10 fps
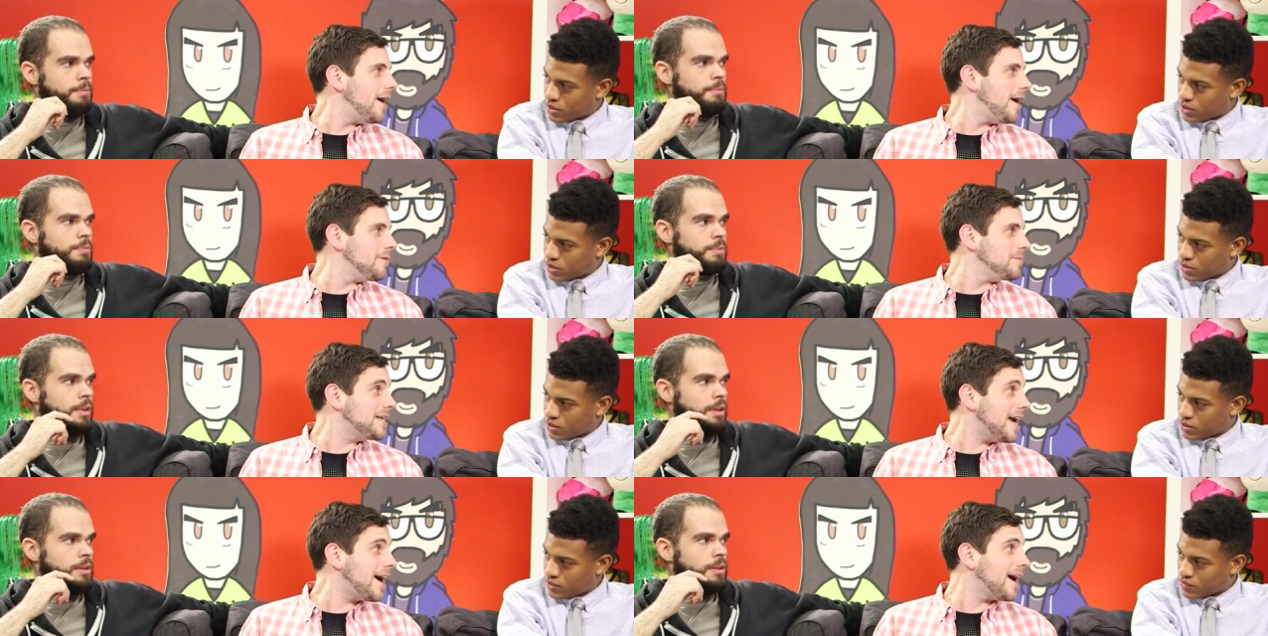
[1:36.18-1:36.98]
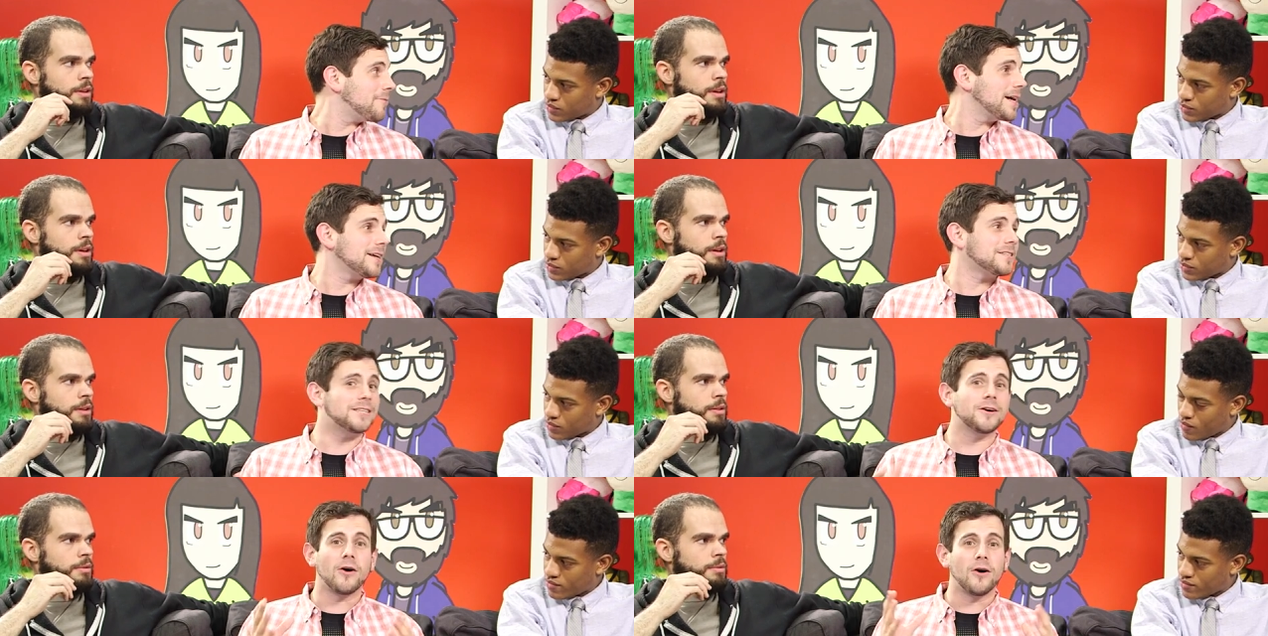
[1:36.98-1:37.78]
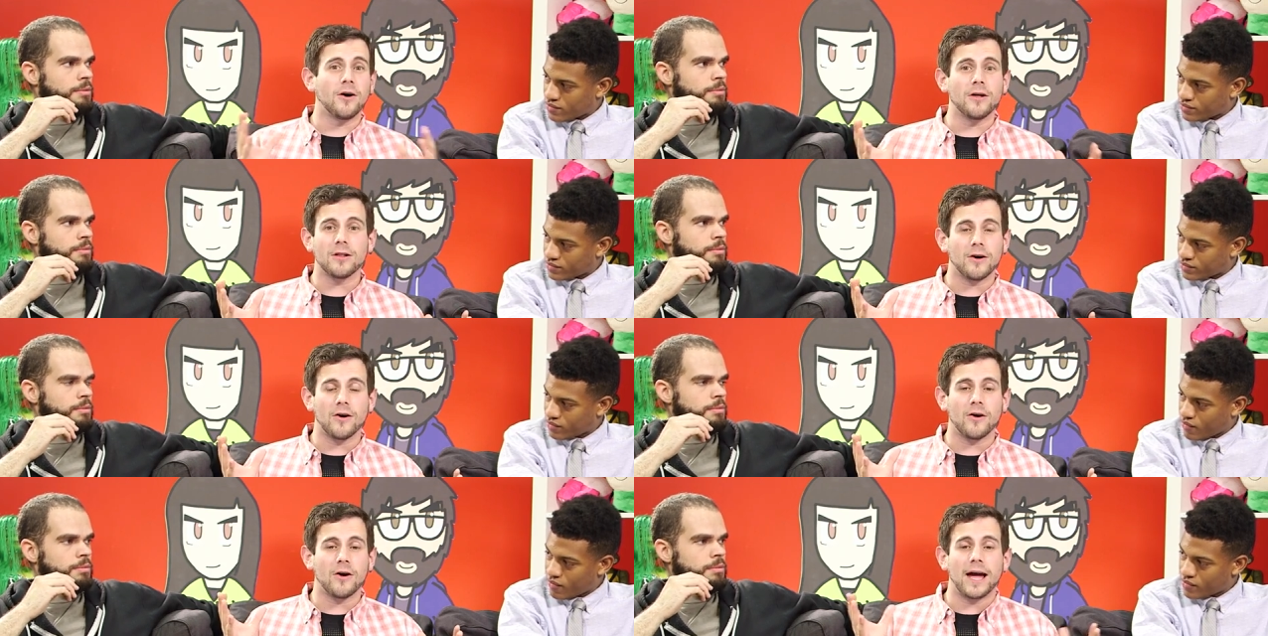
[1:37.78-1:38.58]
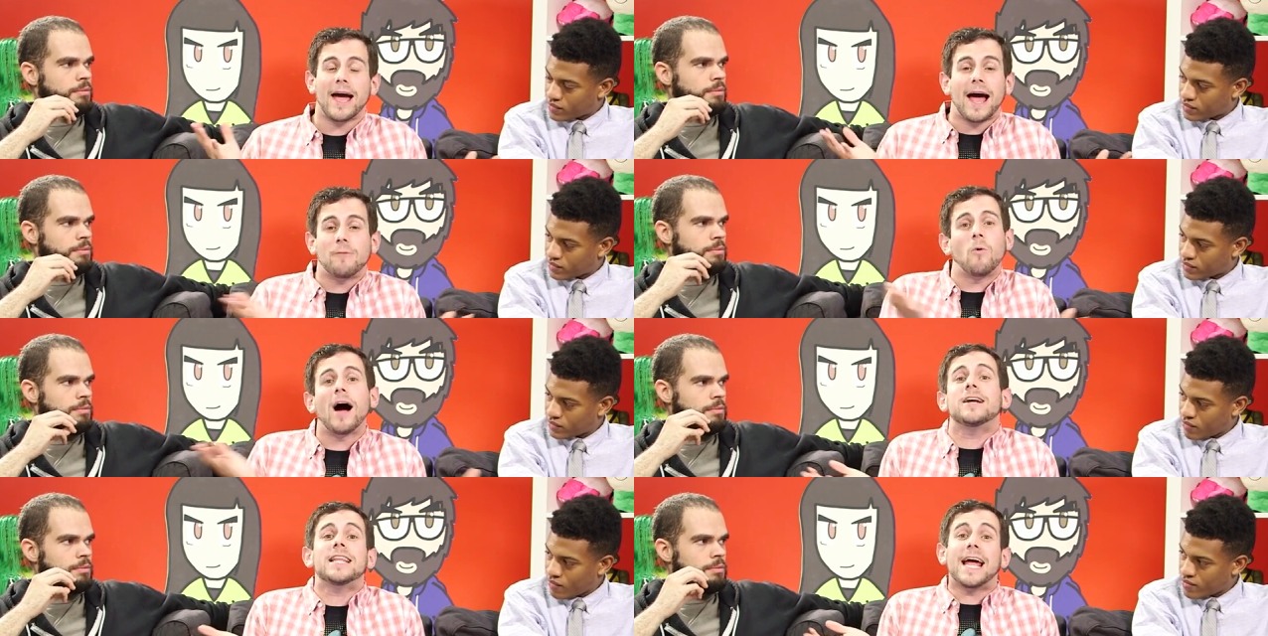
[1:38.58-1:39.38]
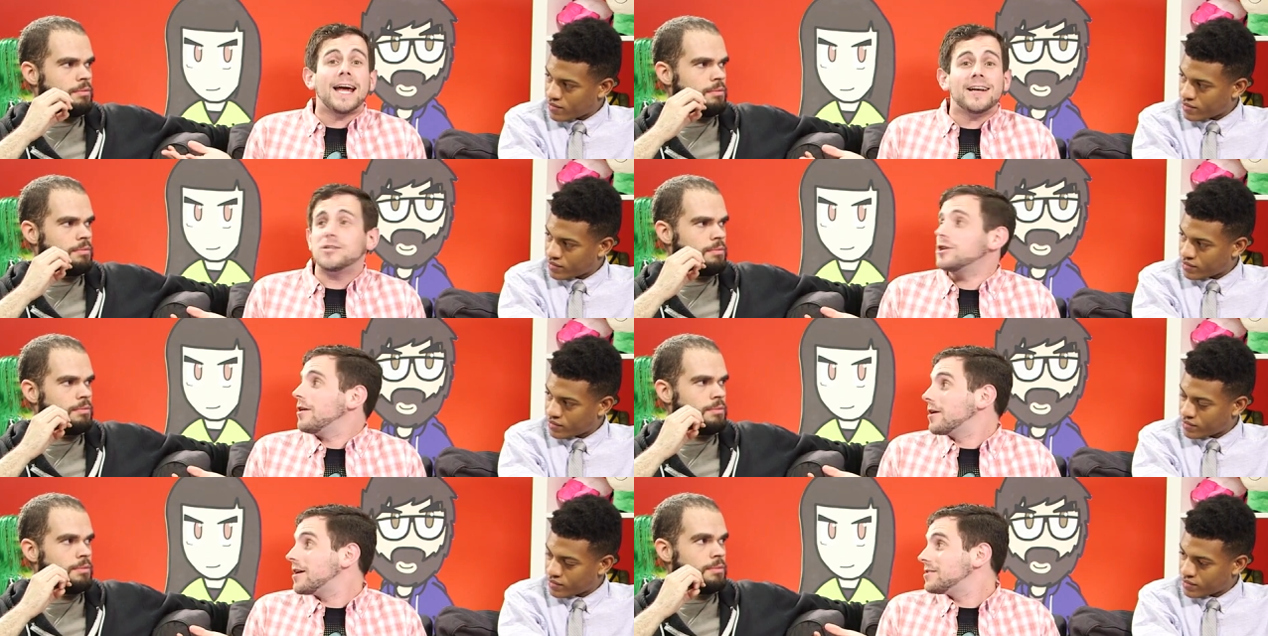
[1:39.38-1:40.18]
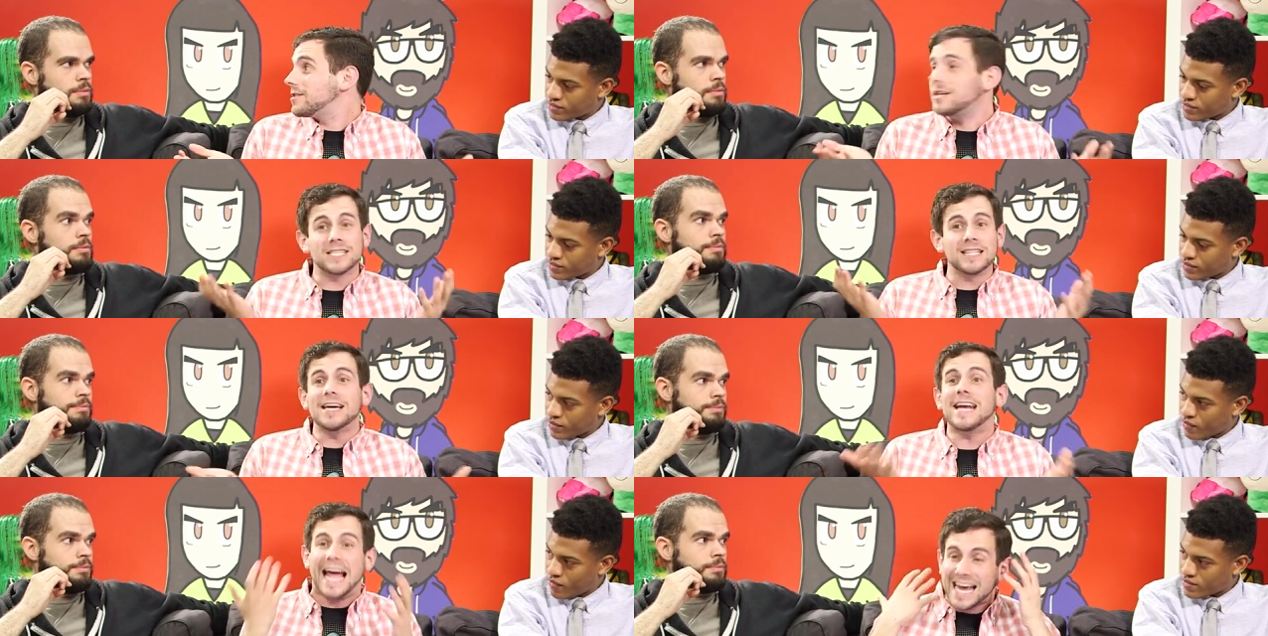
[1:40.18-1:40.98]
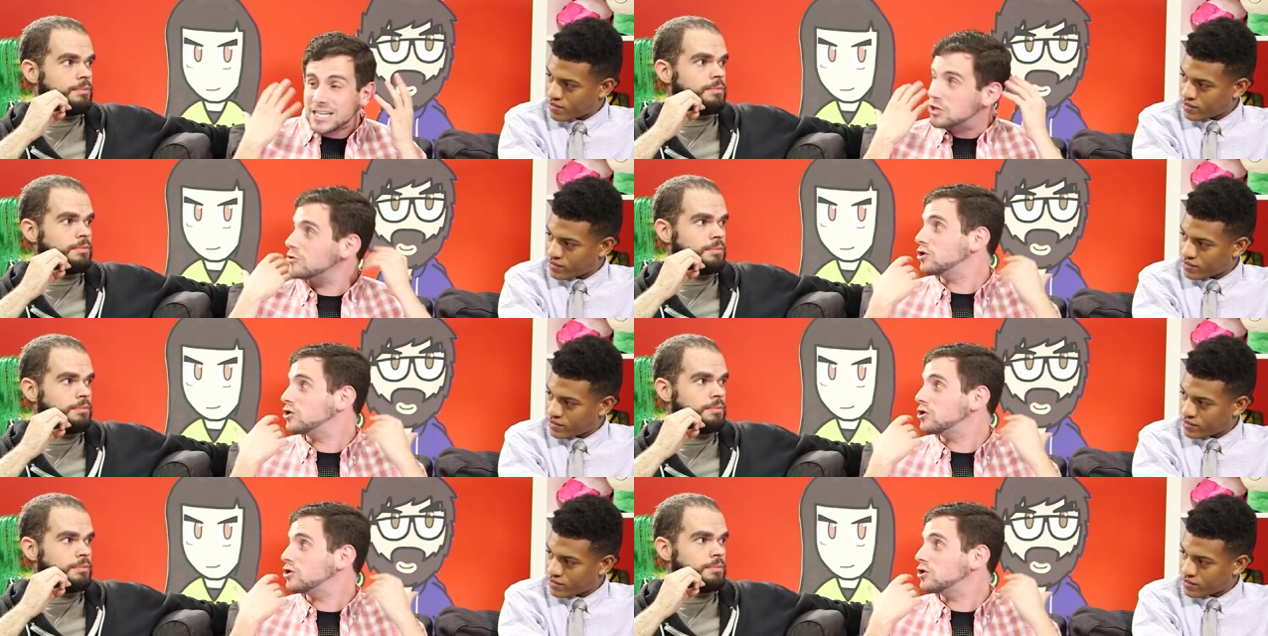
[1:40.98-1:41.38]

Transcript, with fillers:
Speaker 1: Um. Yeah, and we got to see all. all uh, why do they hate each other? Because because Lin hates her